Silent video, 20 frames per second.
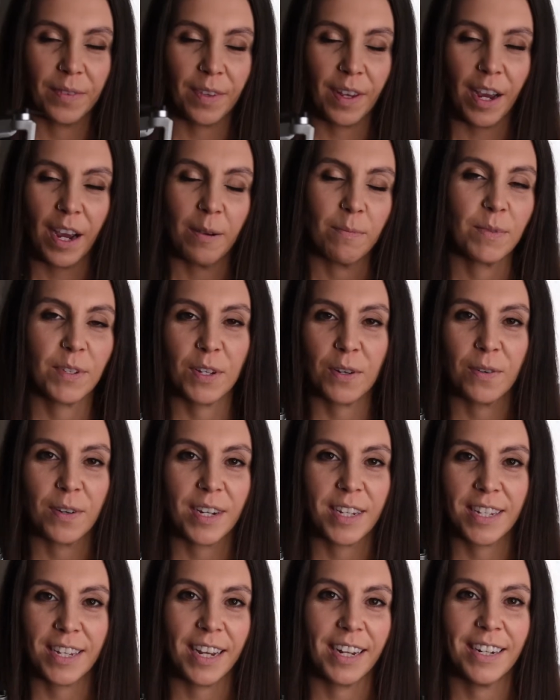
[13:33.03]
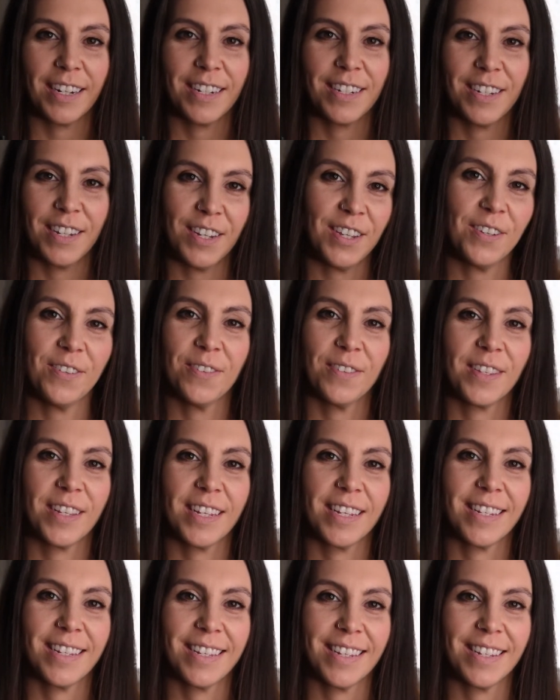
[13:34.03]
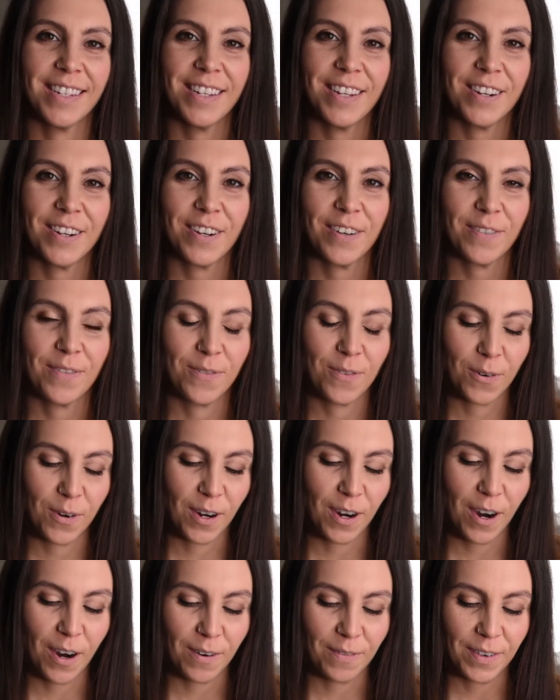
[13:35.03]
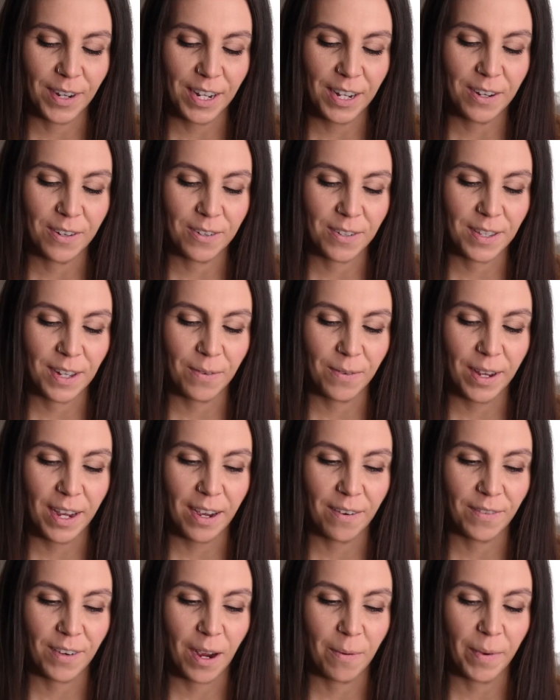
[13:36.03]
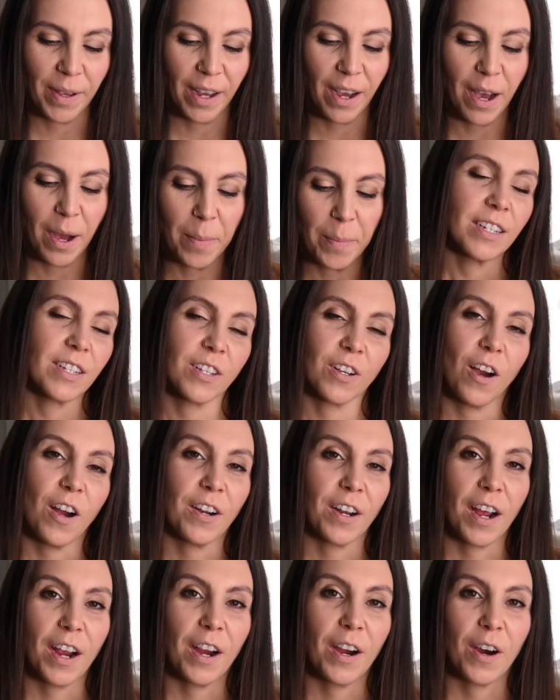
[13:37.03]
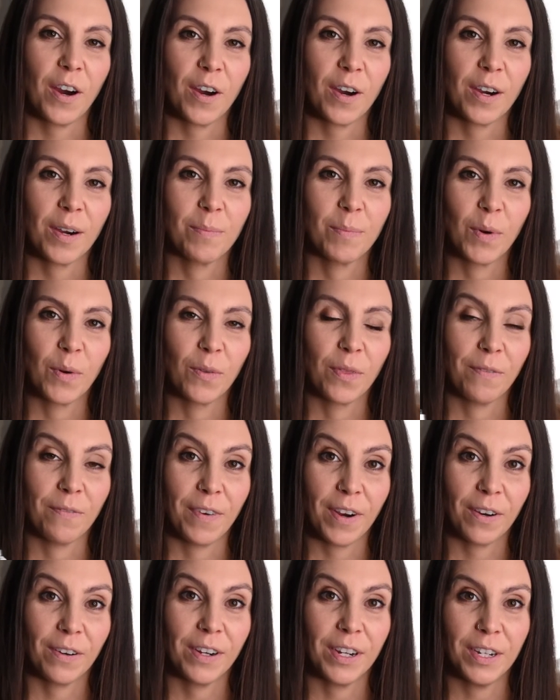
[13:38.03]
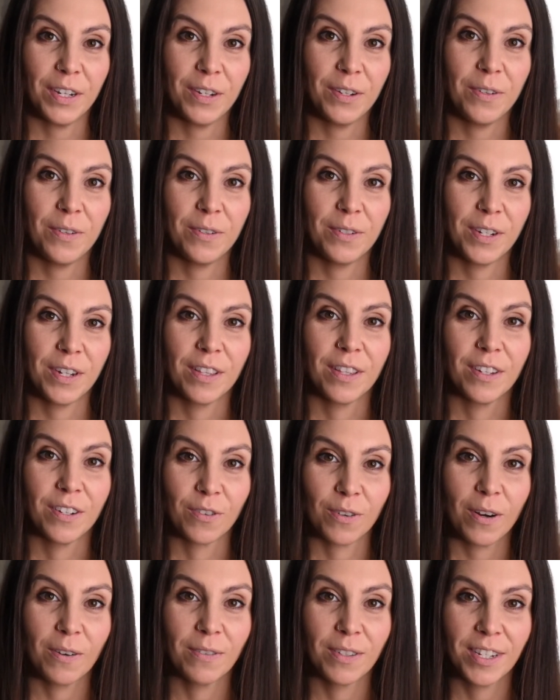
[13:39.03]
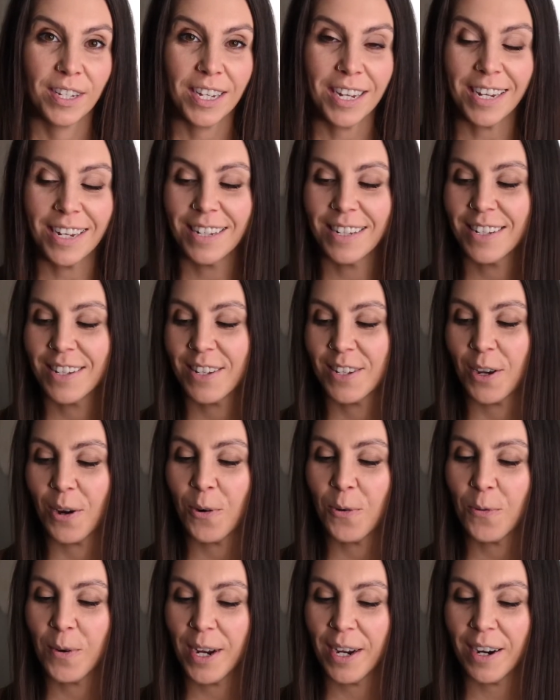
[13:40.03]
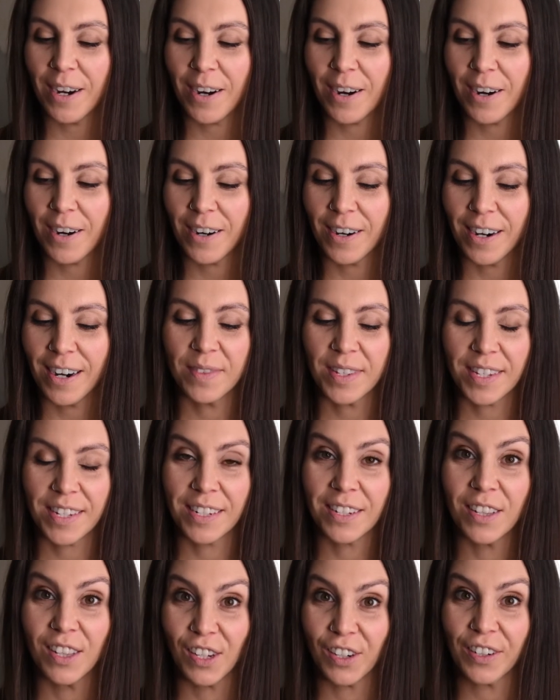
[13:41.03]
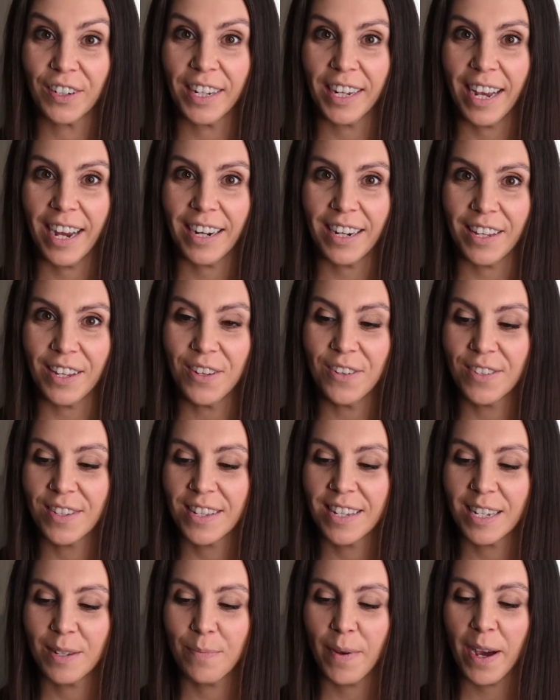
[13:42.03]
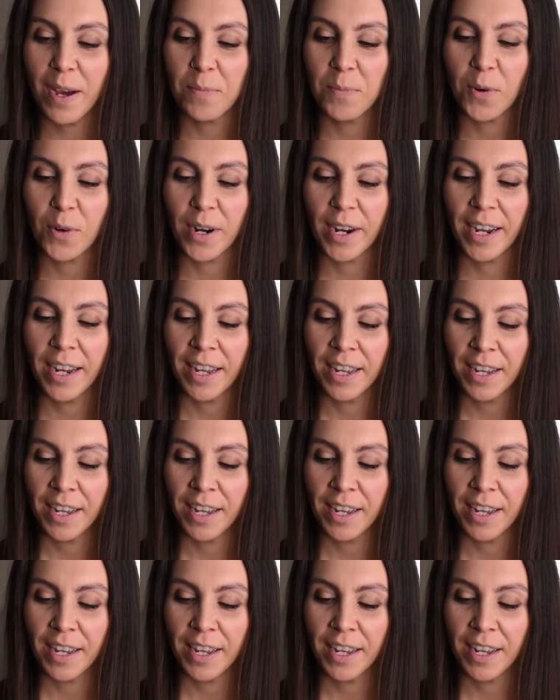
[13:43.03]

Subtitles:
I'm so excited to use this year for our videos that we have coming up. Scott and I are both very new to the drone scene, so we are still learning how to use this bad boy.